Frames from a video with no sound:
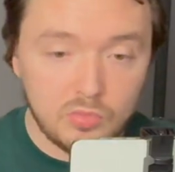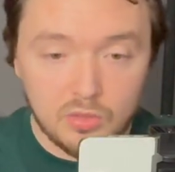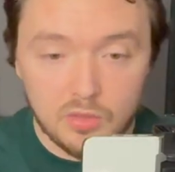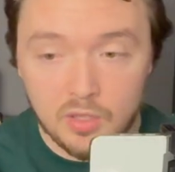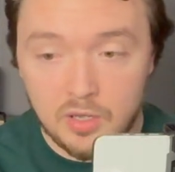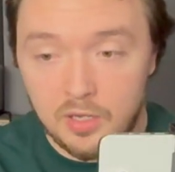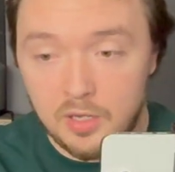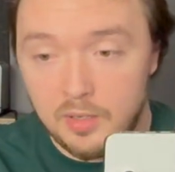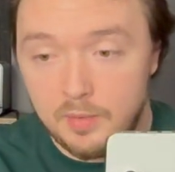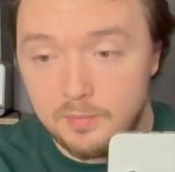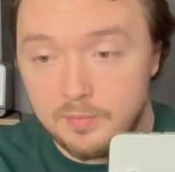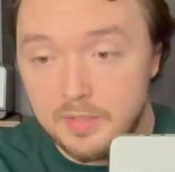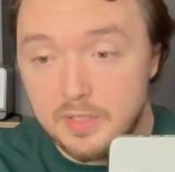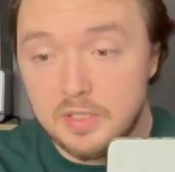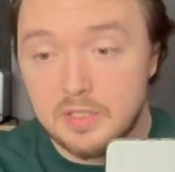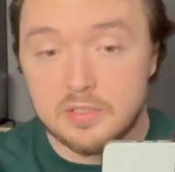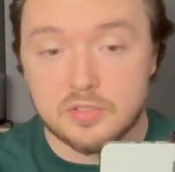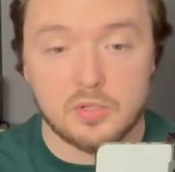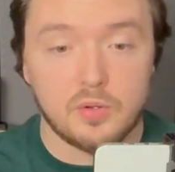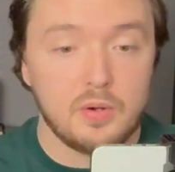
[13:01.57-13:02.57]
Um,
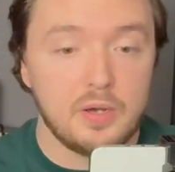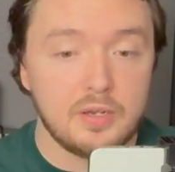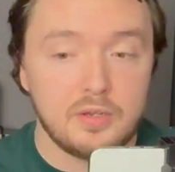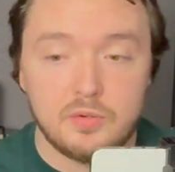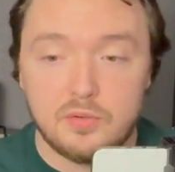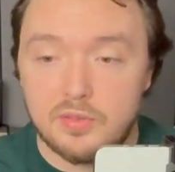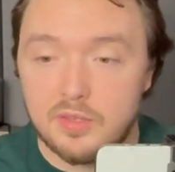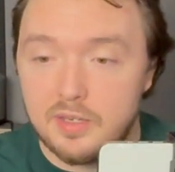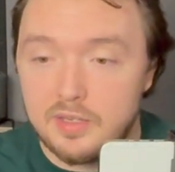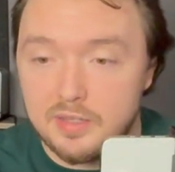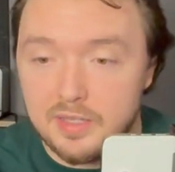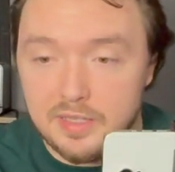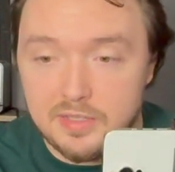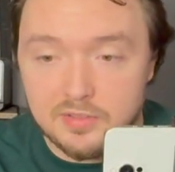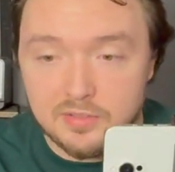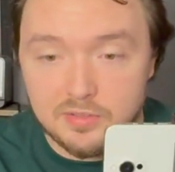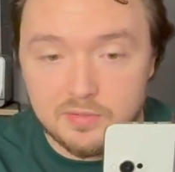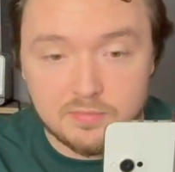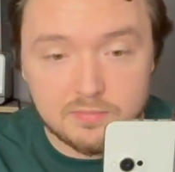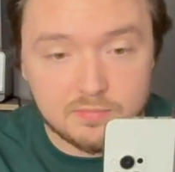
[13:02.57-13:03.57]
so I do think
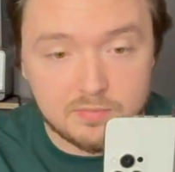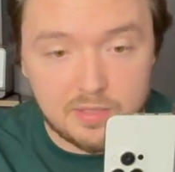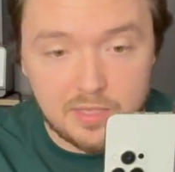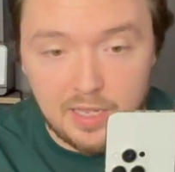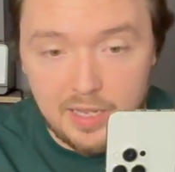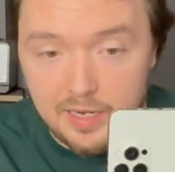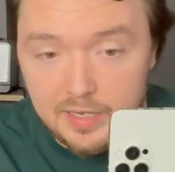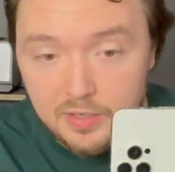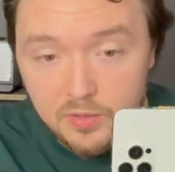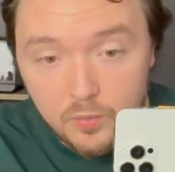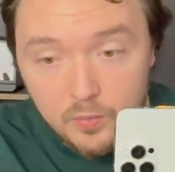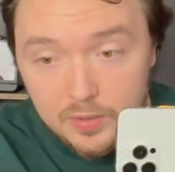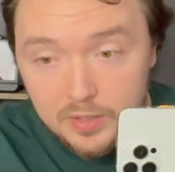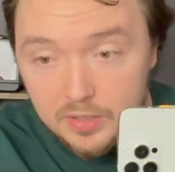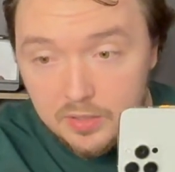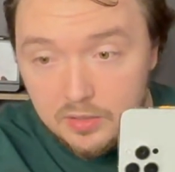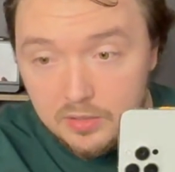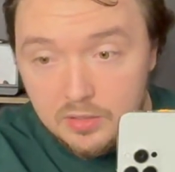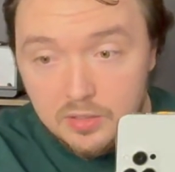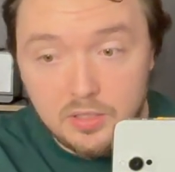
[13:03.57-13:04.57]
that's kind of
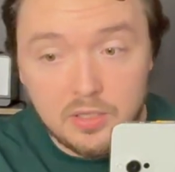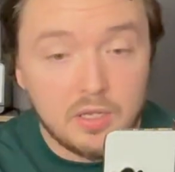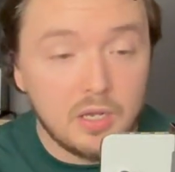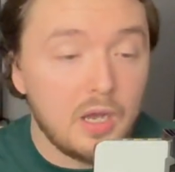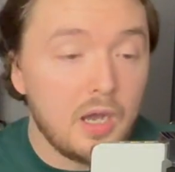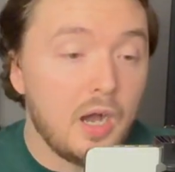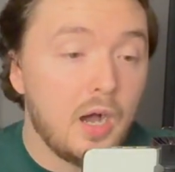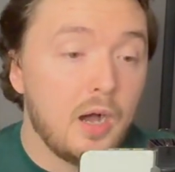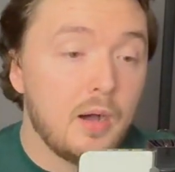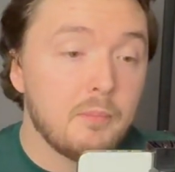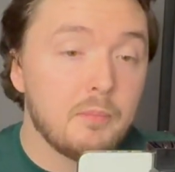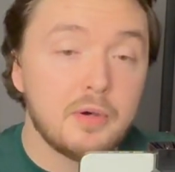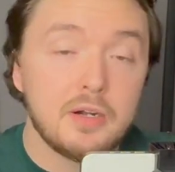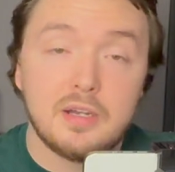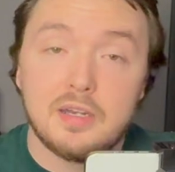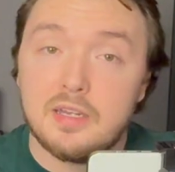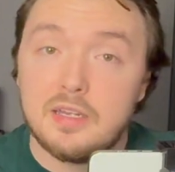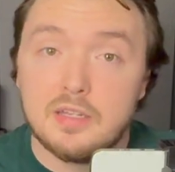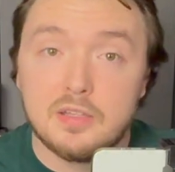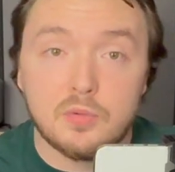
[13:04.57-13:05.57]
weird, um, but it
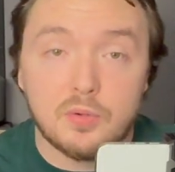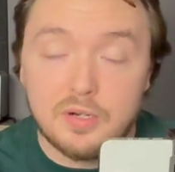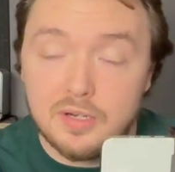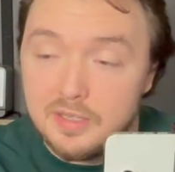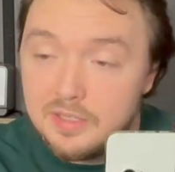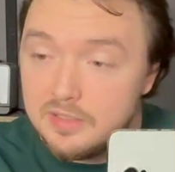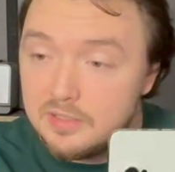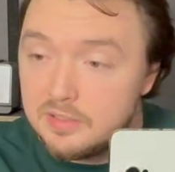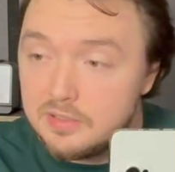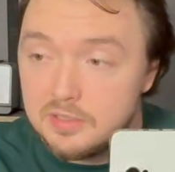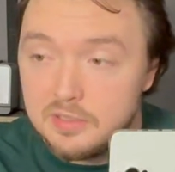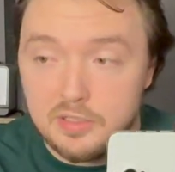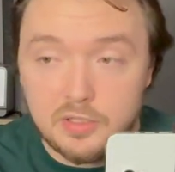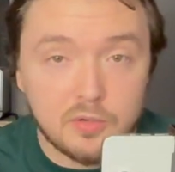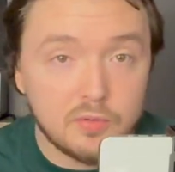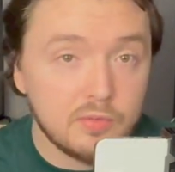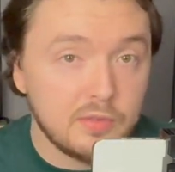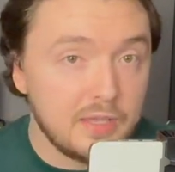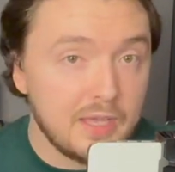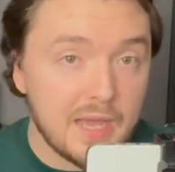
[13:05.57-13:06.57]
is what it is. You
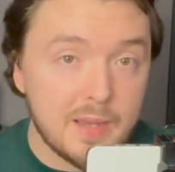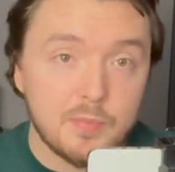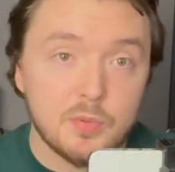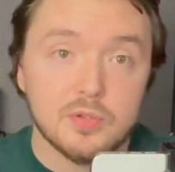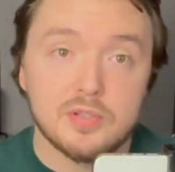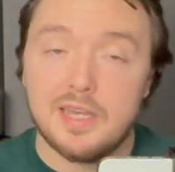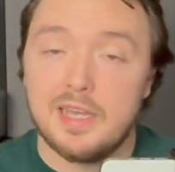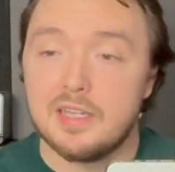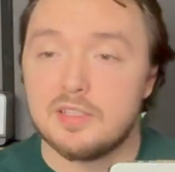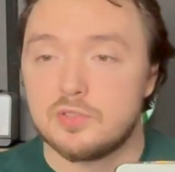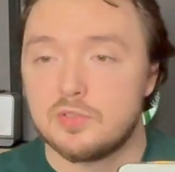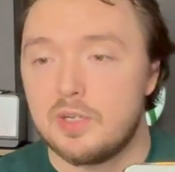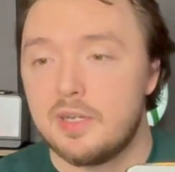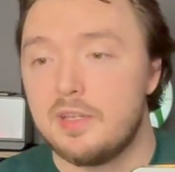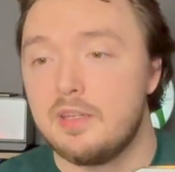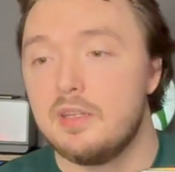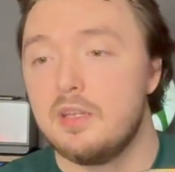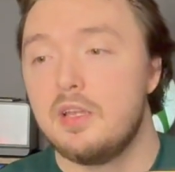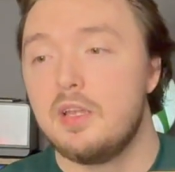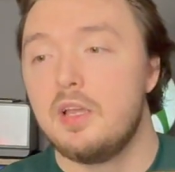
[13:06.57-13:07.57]
know, the Apple tax,
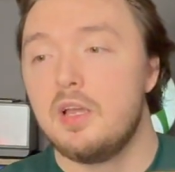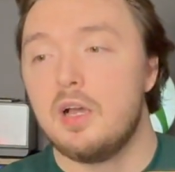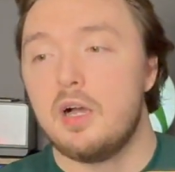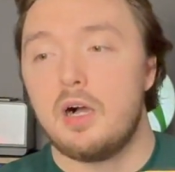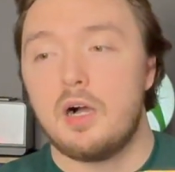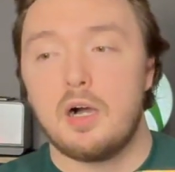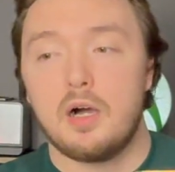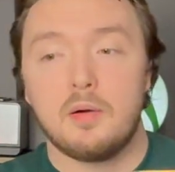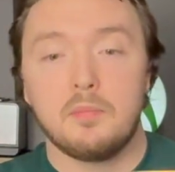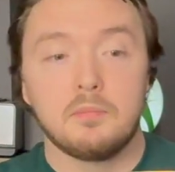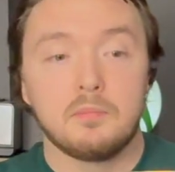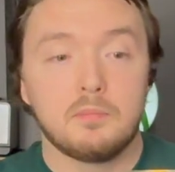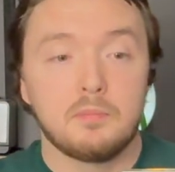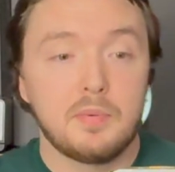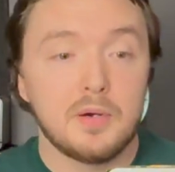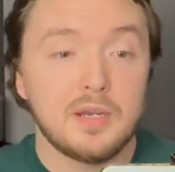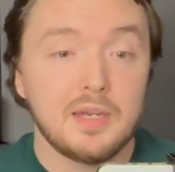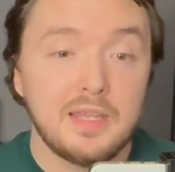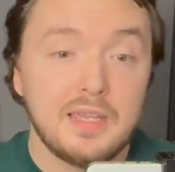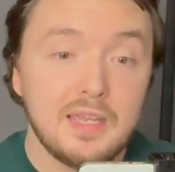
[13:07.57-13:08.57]
right? Um,
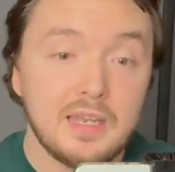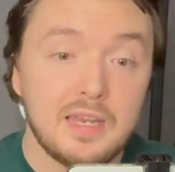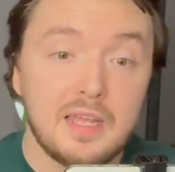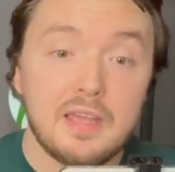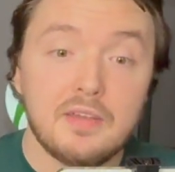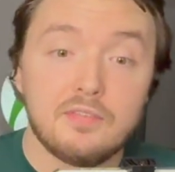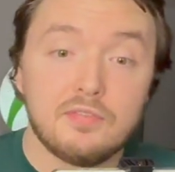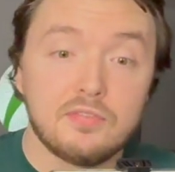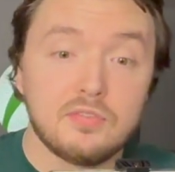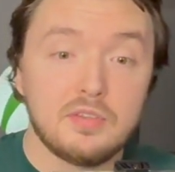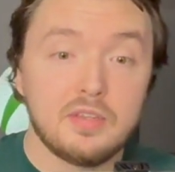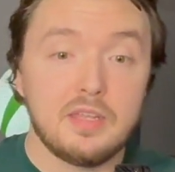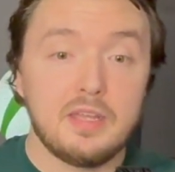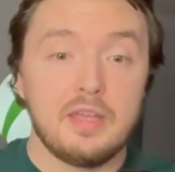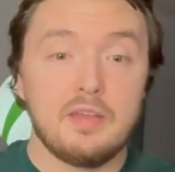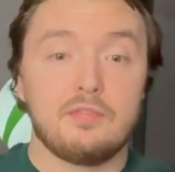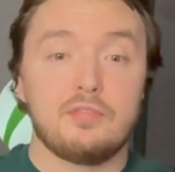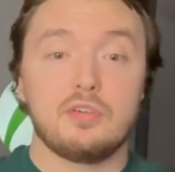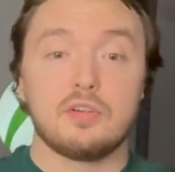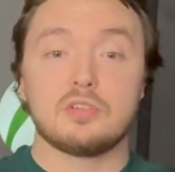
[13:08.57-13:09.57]
but again, if
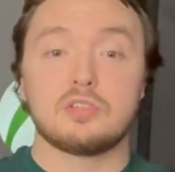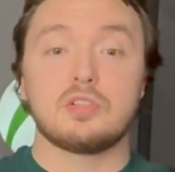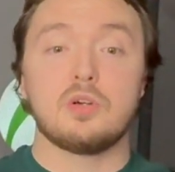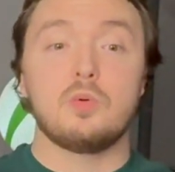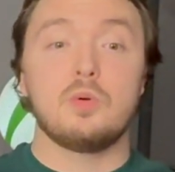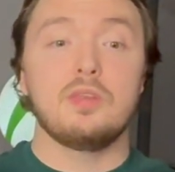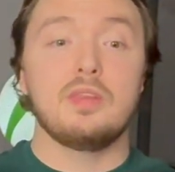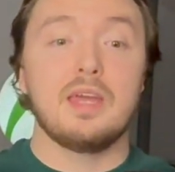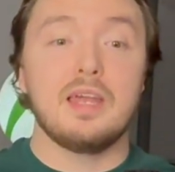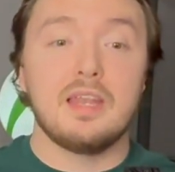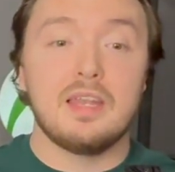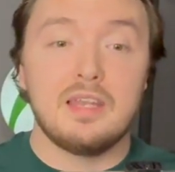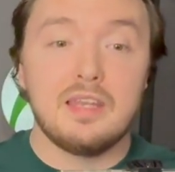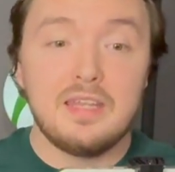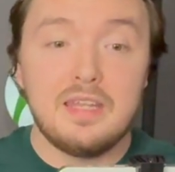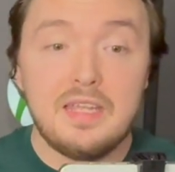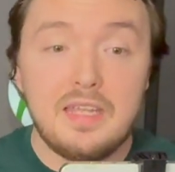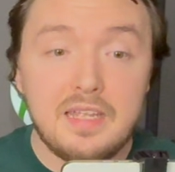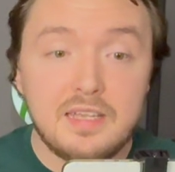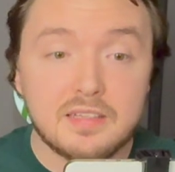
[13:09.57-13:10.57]
if you're someone that
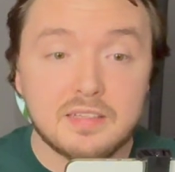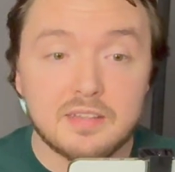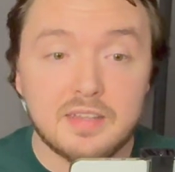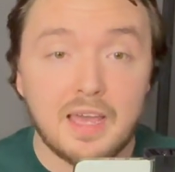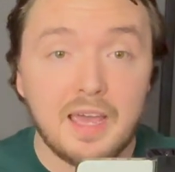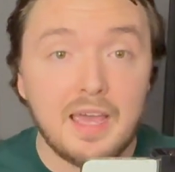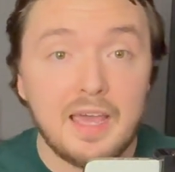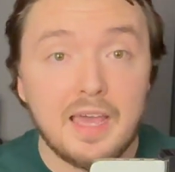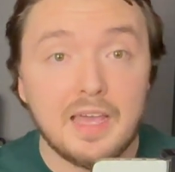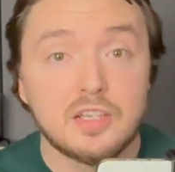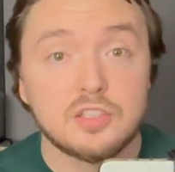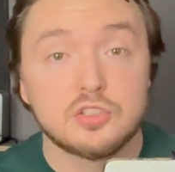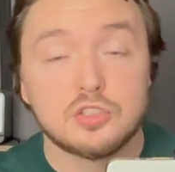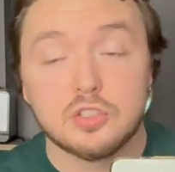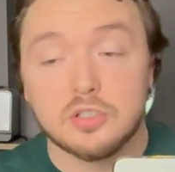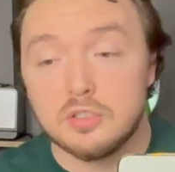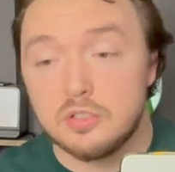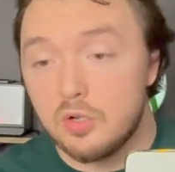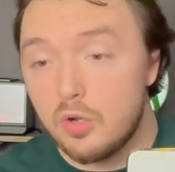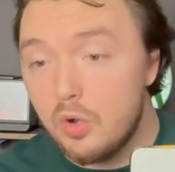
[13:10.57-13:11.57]
needs that
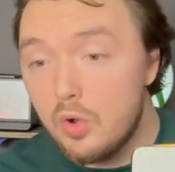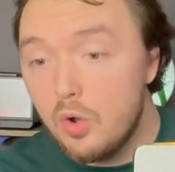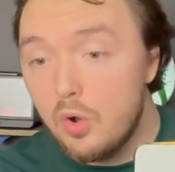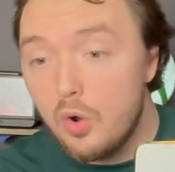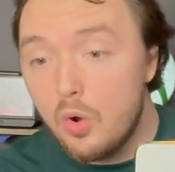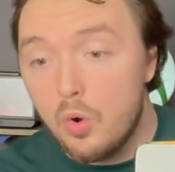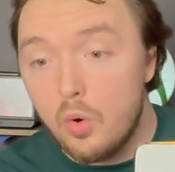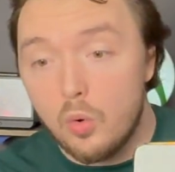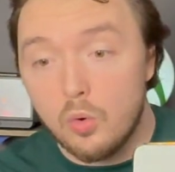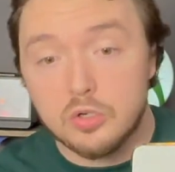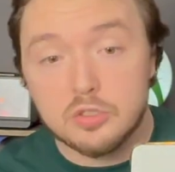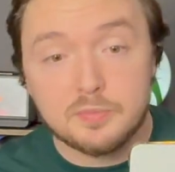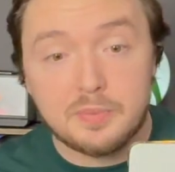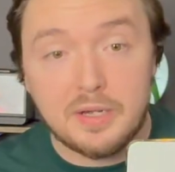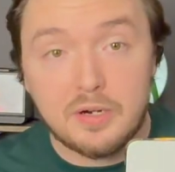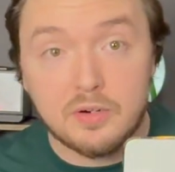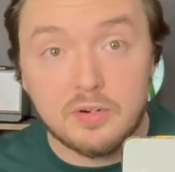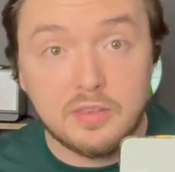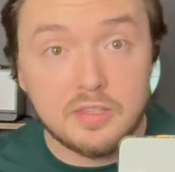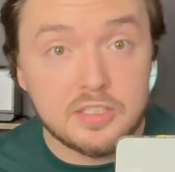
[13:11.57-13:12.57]
extra
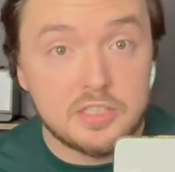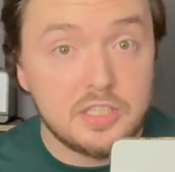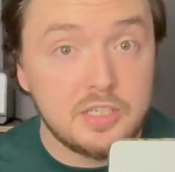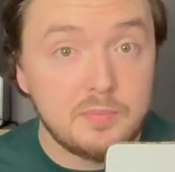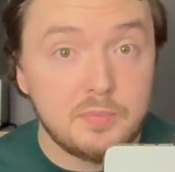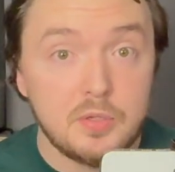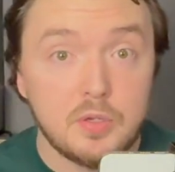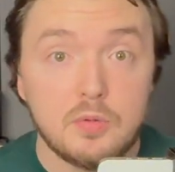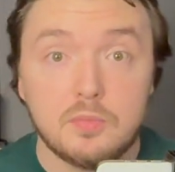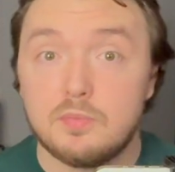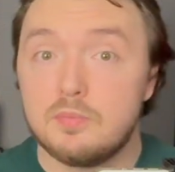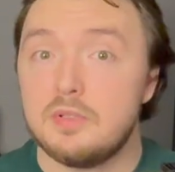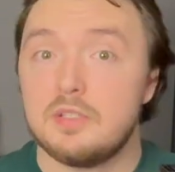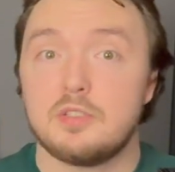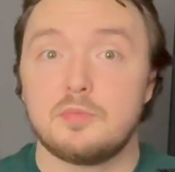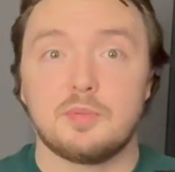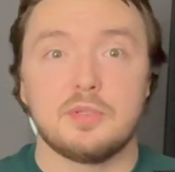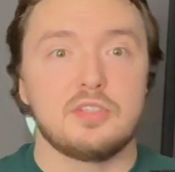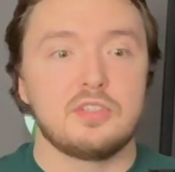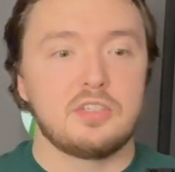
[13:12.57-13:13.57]
horsepower, the GPU
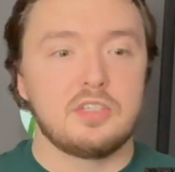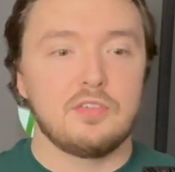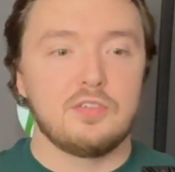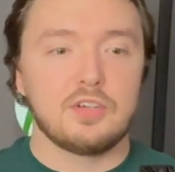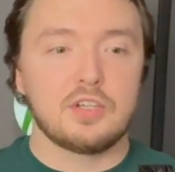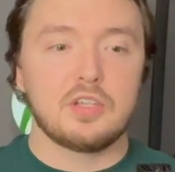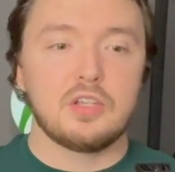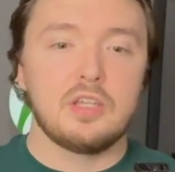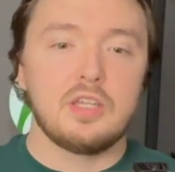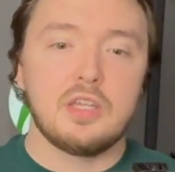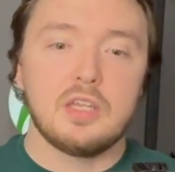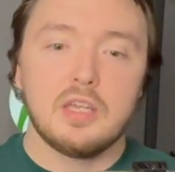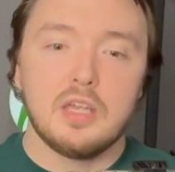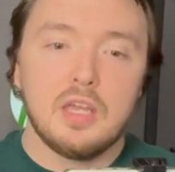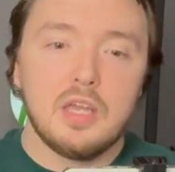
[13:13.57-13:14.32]
specifically,